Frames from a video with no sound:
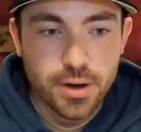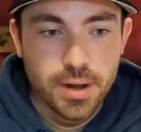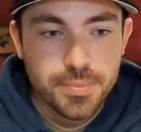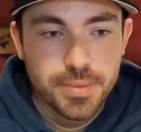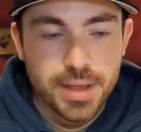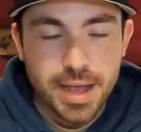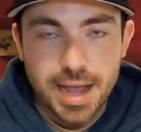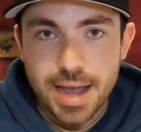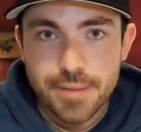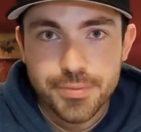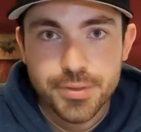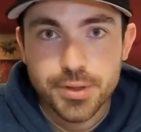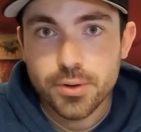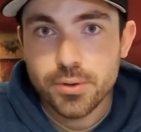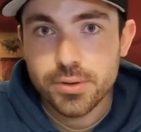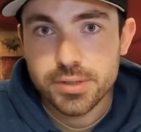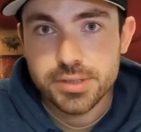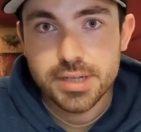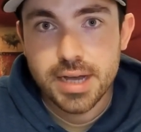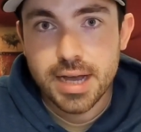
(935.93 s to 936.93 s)
I have to go a
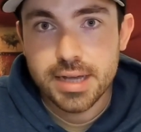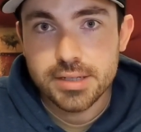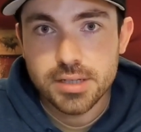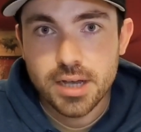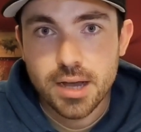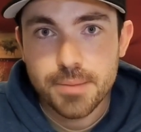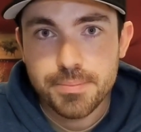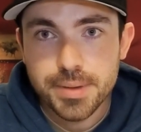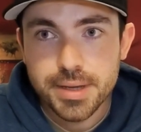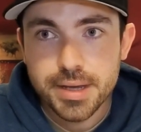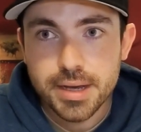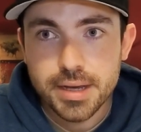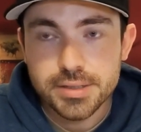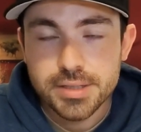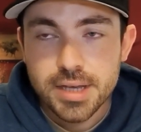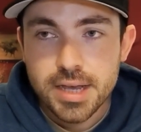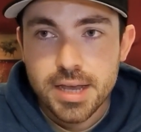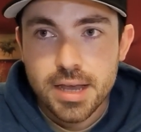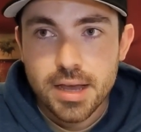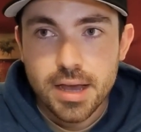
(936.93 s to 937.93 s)
size up because
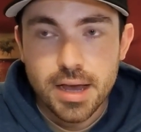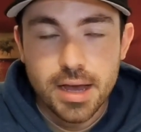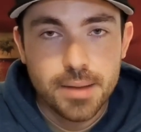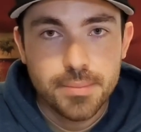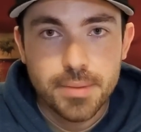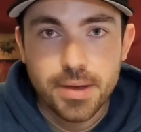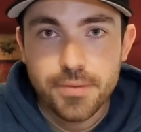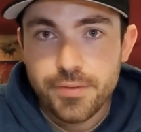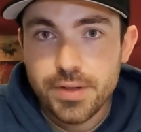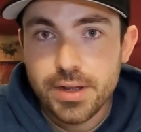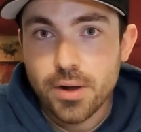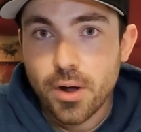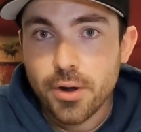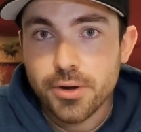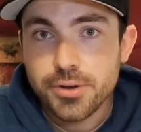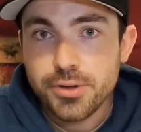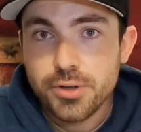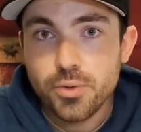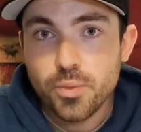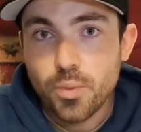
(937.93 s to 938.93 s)
my feet are
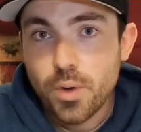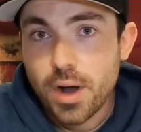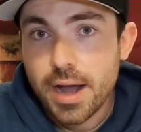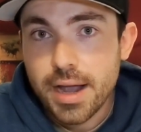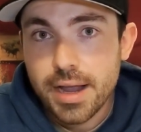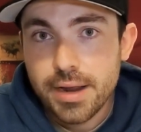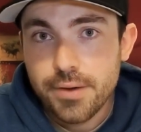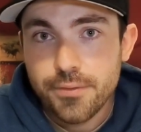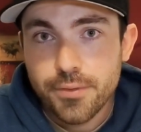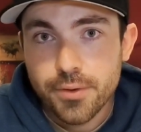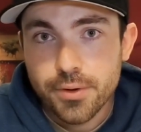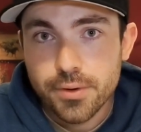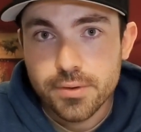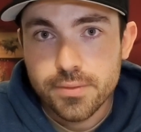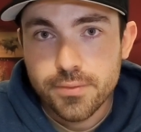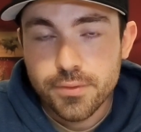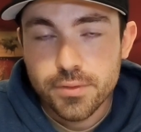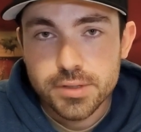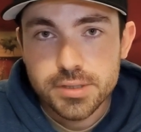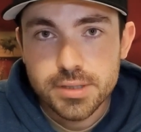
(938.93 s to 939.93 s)
too wide
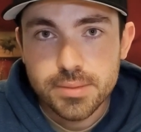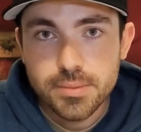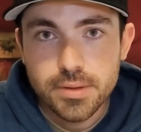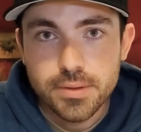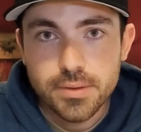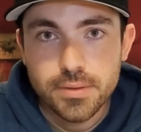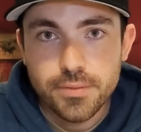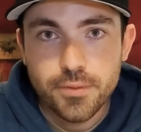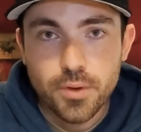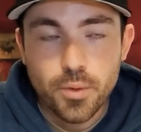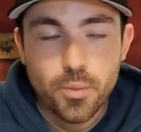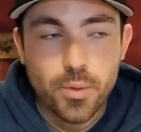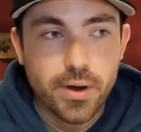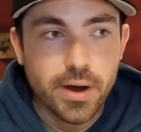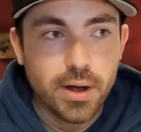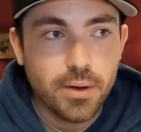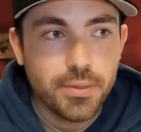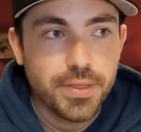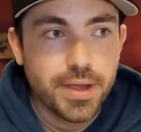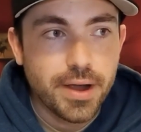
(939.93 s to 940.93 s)
for some of the footwear
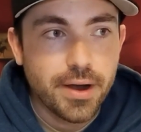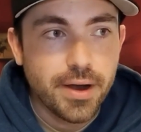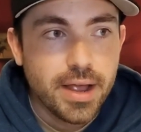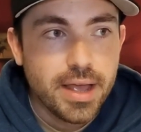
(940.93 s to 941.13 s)
out there.